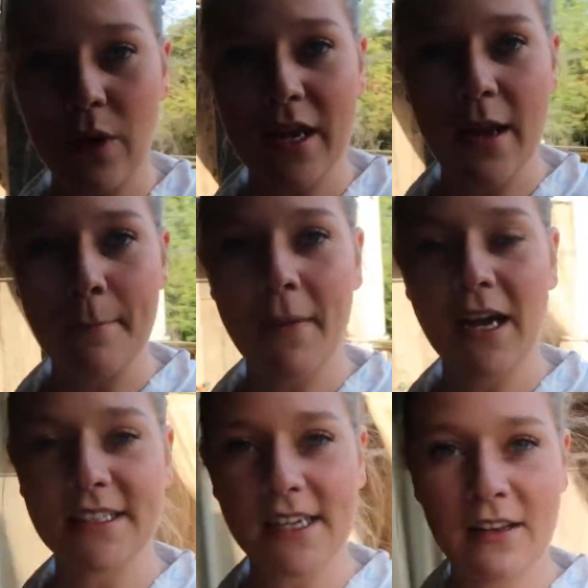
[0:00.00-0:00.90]
we
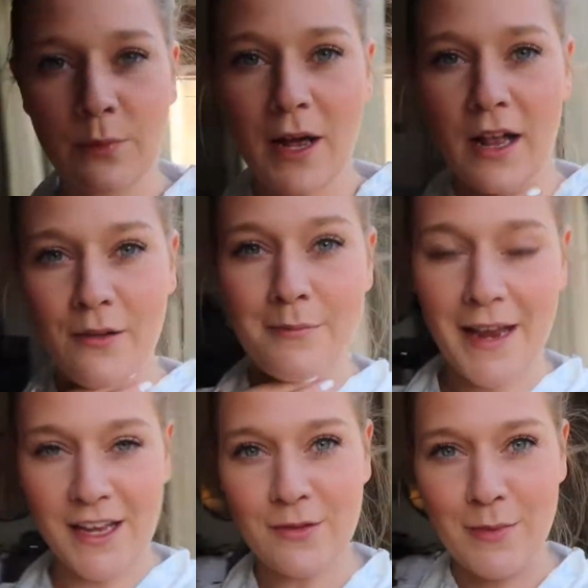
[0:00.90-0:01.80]
might as well
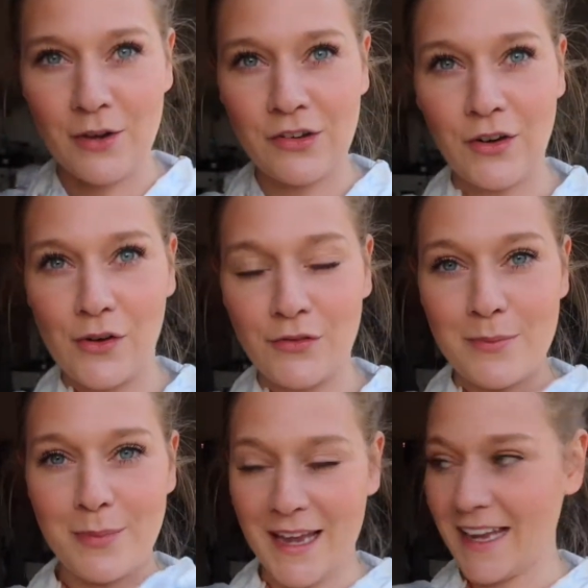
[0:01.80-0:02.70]
make the most
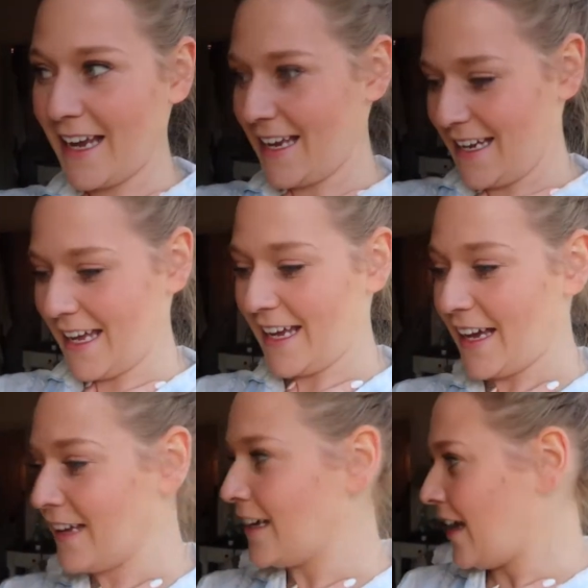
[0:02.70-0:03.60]
of being in
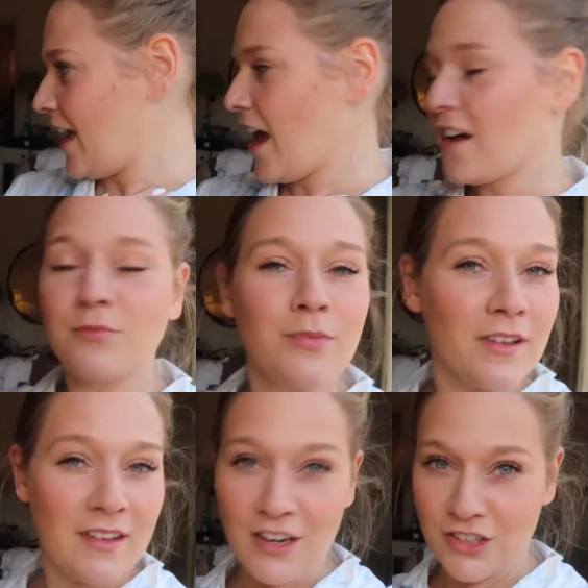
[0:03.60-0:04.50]
here.
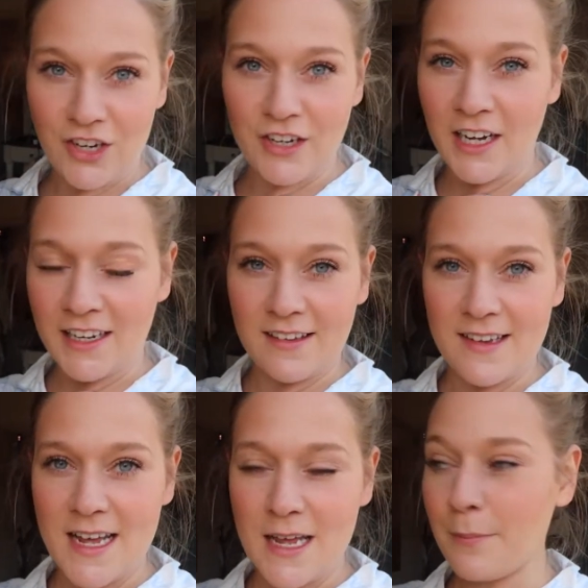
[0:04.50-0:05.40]
Such a good night's
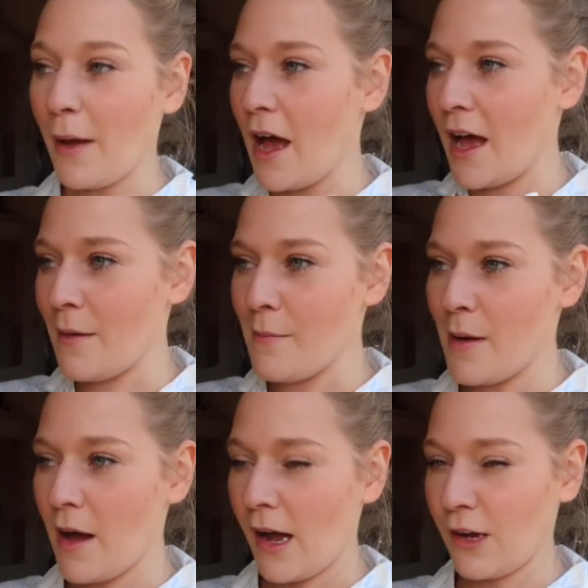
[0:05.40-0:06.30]
sleep. um
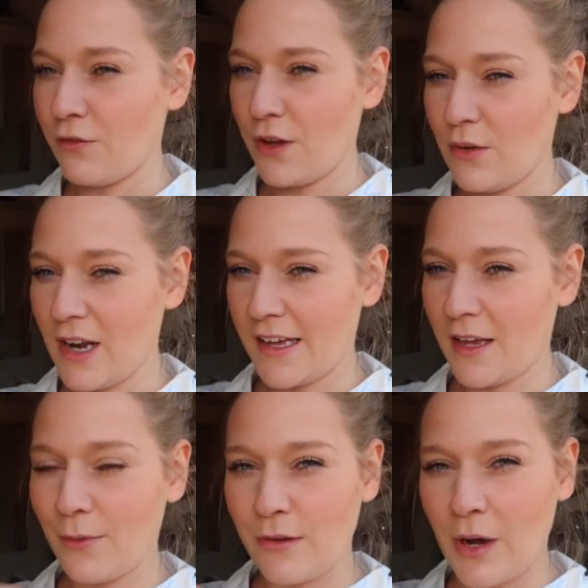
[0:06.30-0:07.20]
I feel like
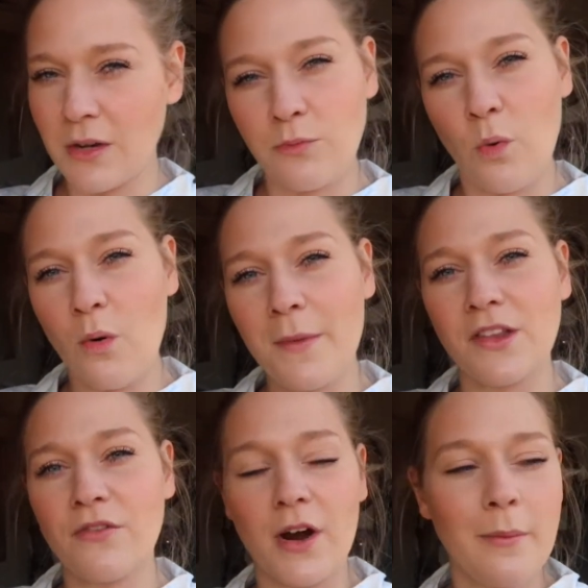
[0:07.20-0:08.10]
it was quite warm in
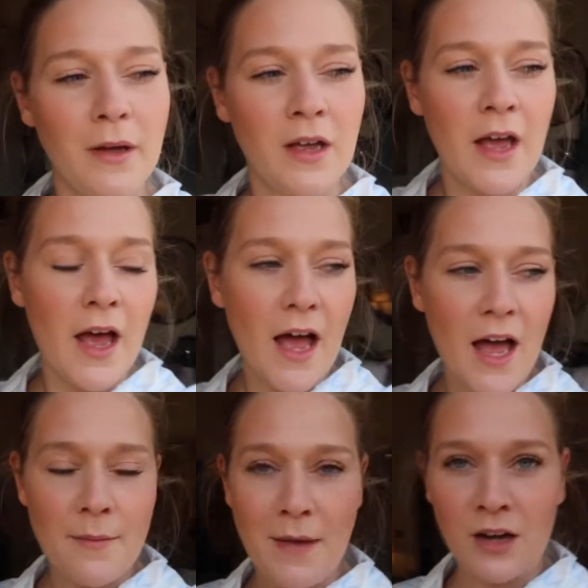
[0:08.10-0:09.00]
the room,
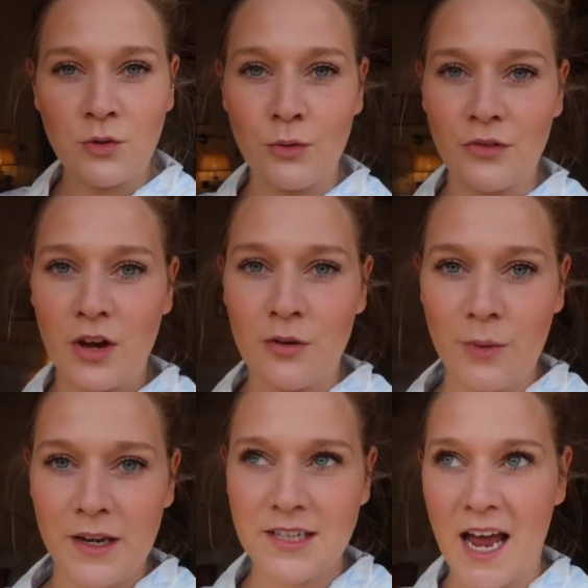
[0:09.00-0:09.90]
um and also
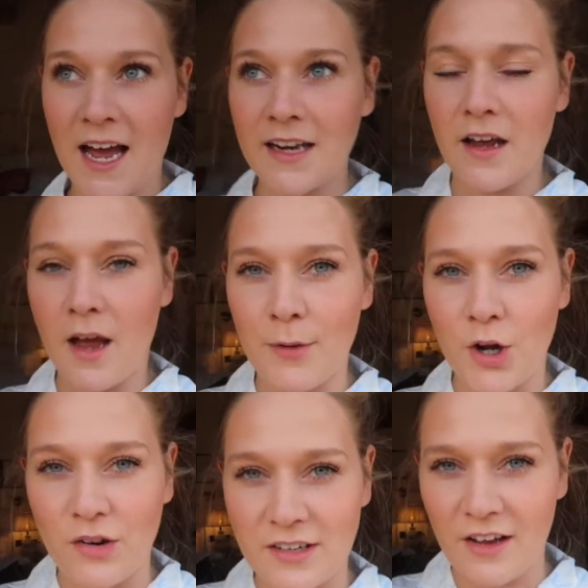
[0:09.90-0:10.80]
we'd had a couple of
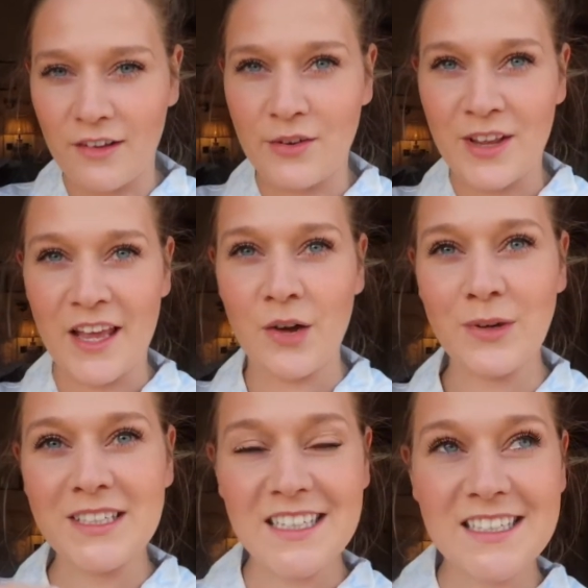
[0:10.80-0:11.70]
cocktails, so I think
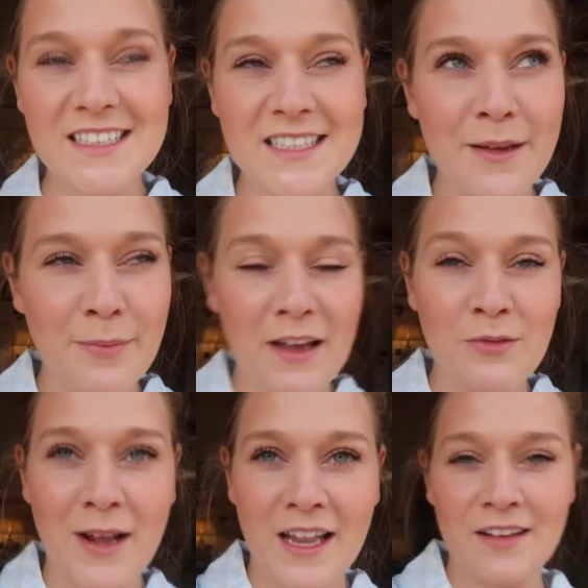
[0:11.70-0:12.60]
we didn't sleep
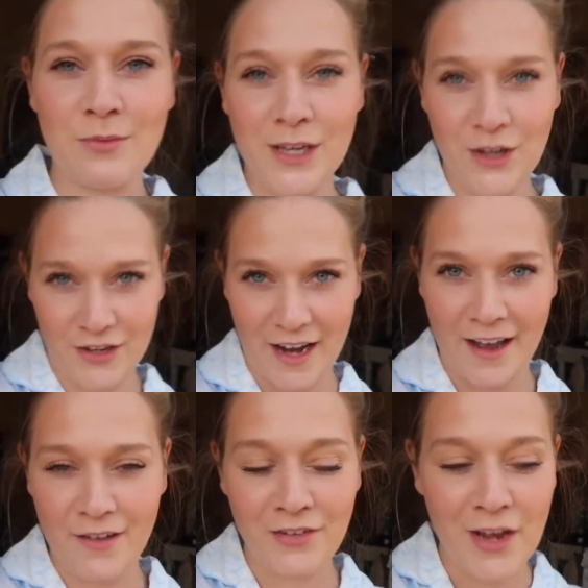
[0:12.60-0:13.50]
as well as we could
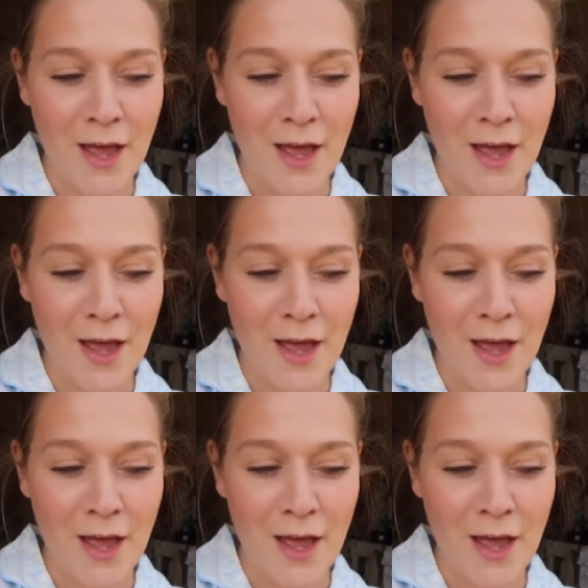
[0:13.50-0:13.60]
have,